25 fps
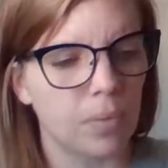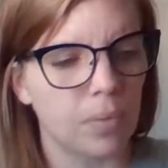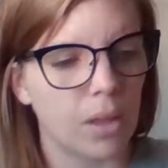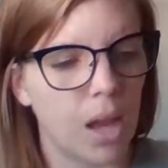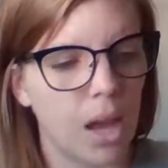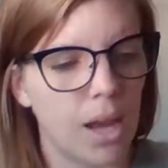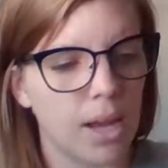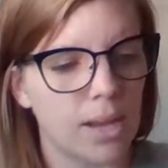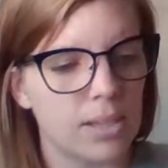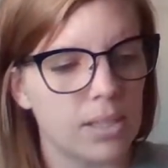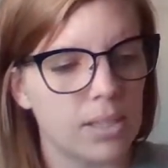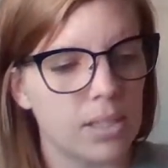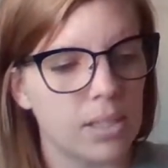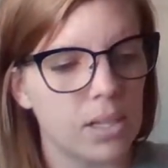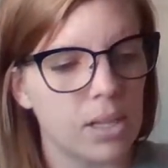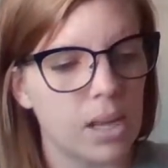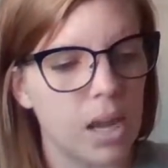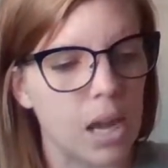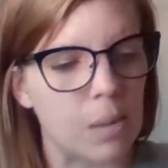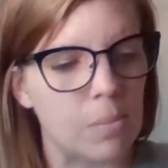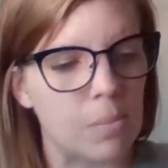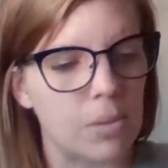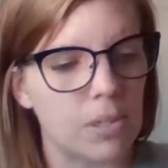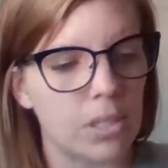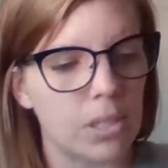I could see
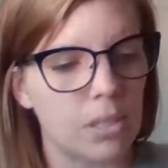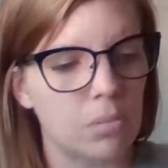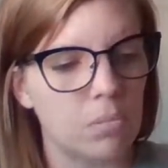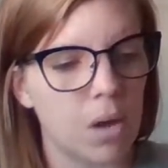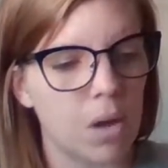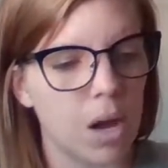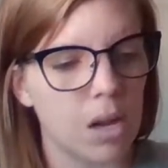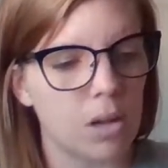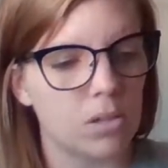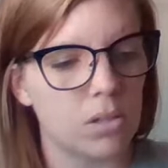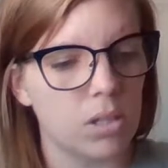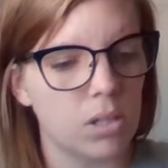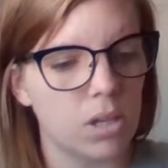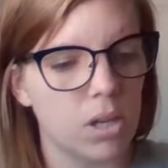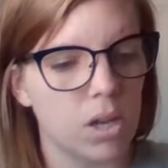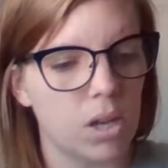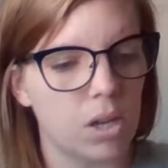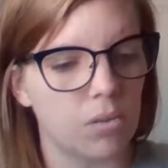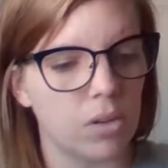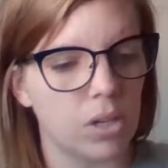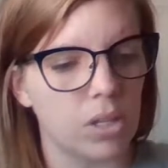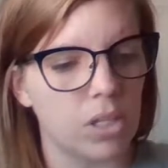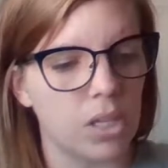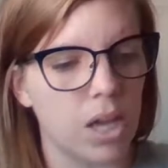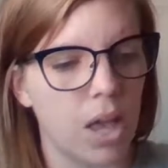Amos and Miles and
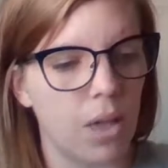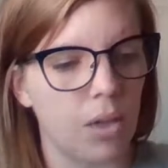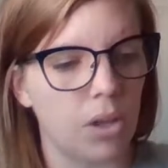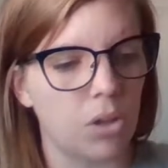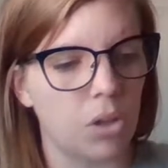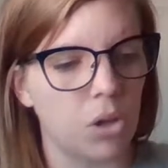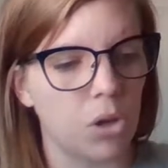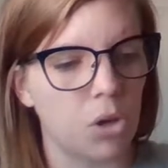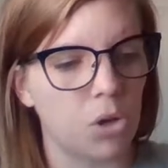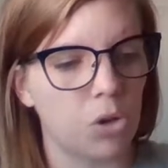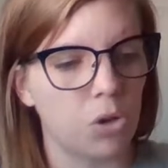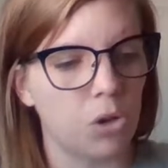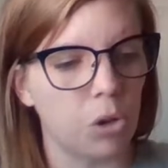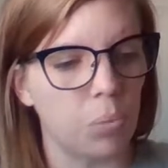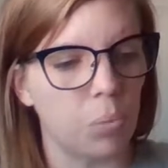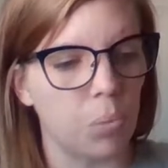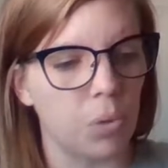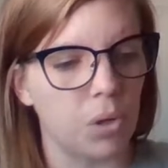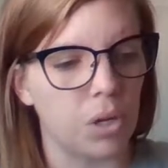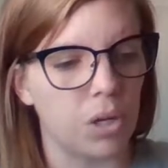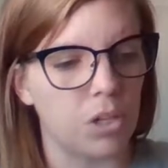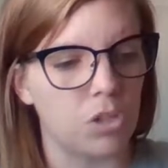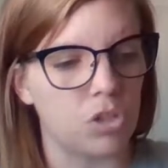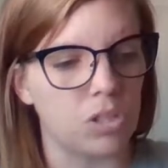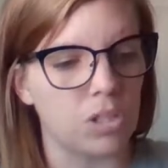Henry telling their group
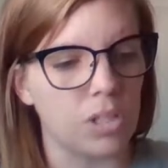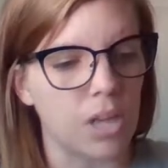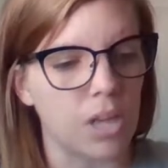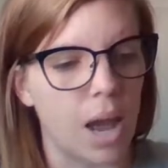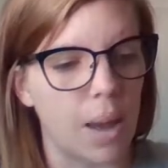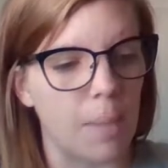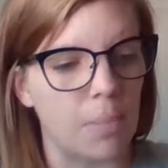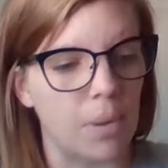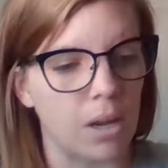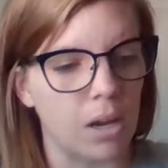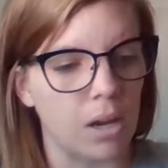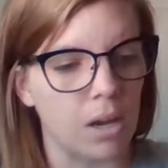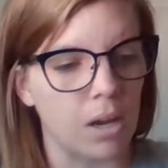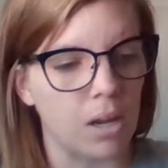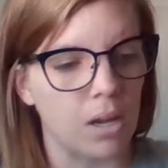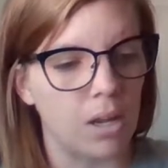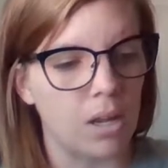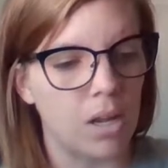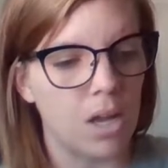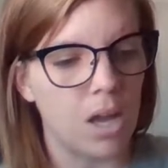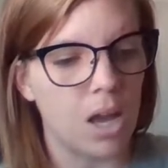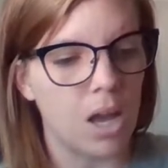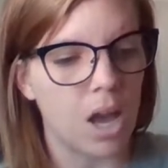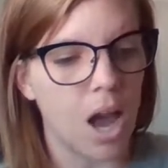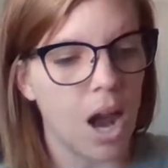what had just happened.
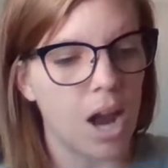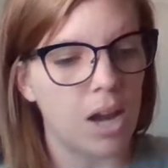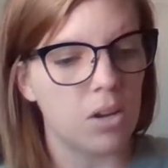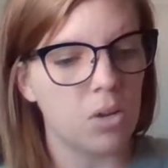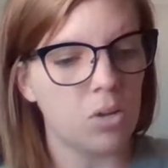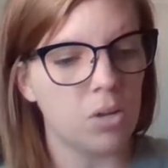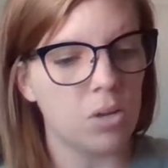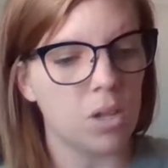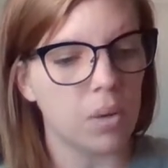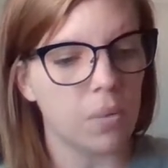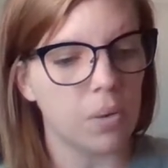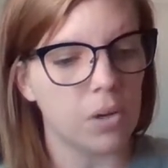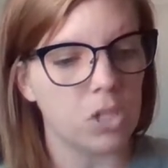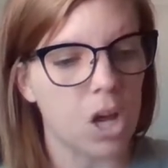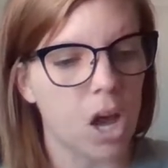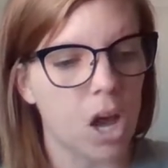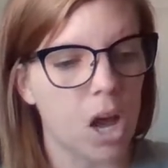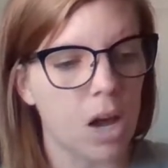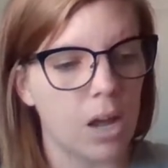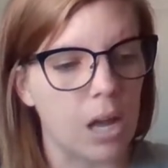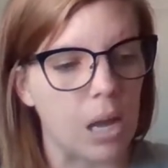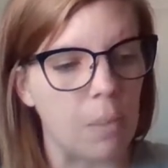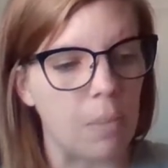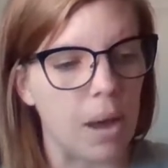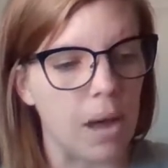I knew they were
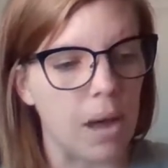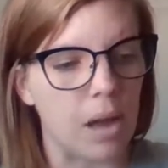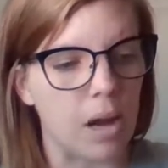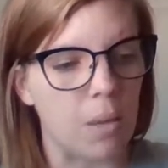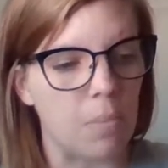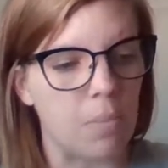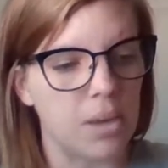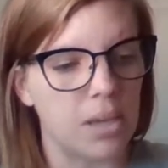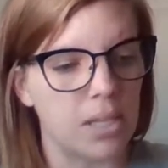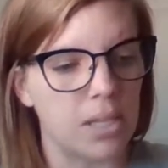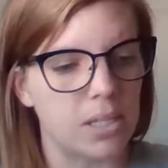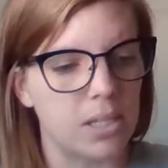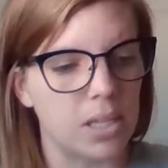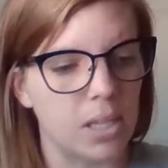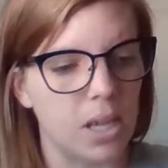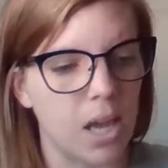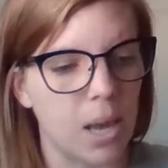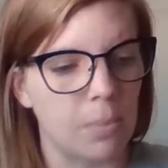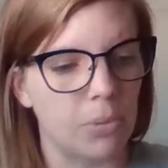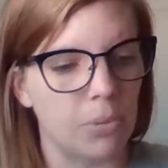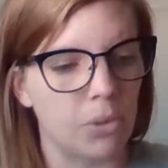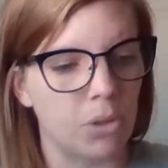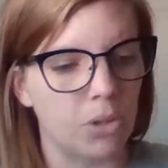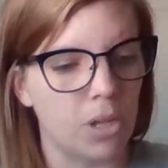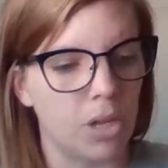talking about it because they
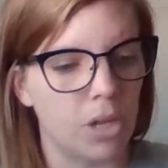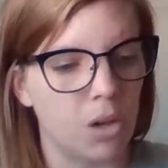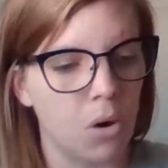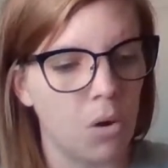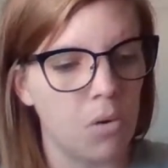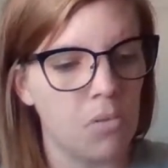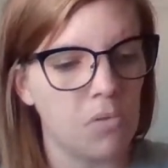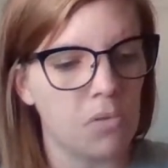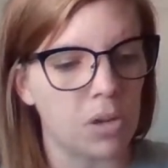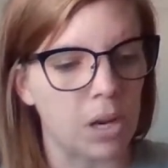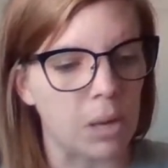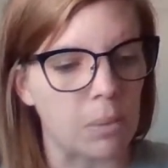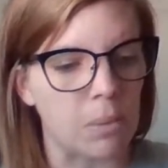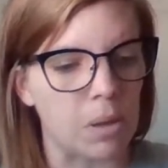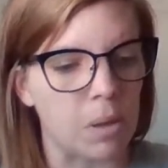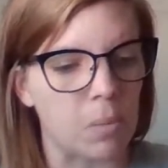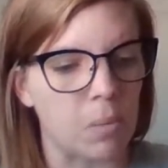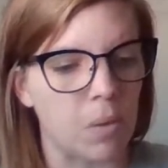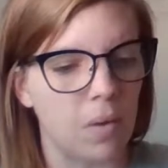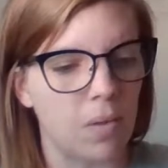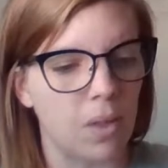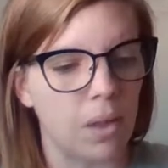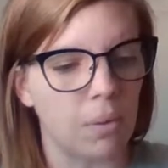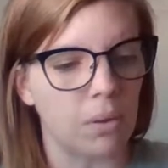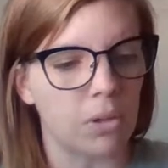kept looking over at me
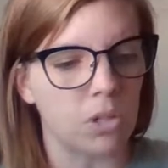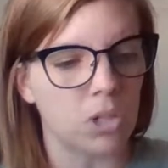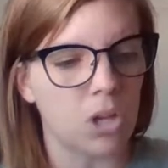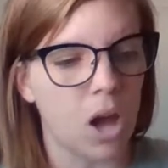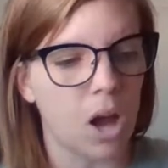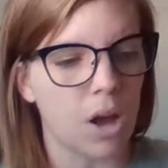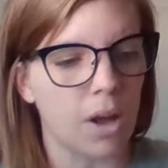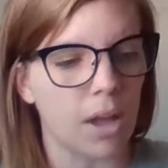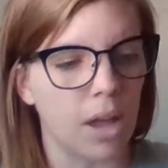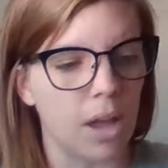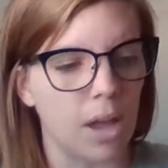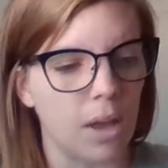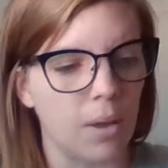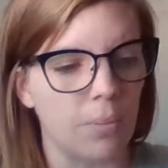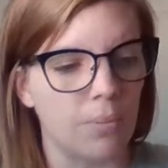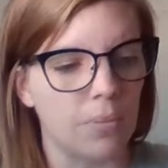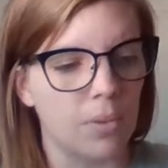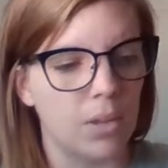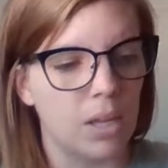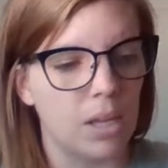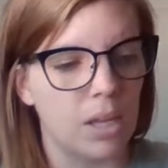while they were talking.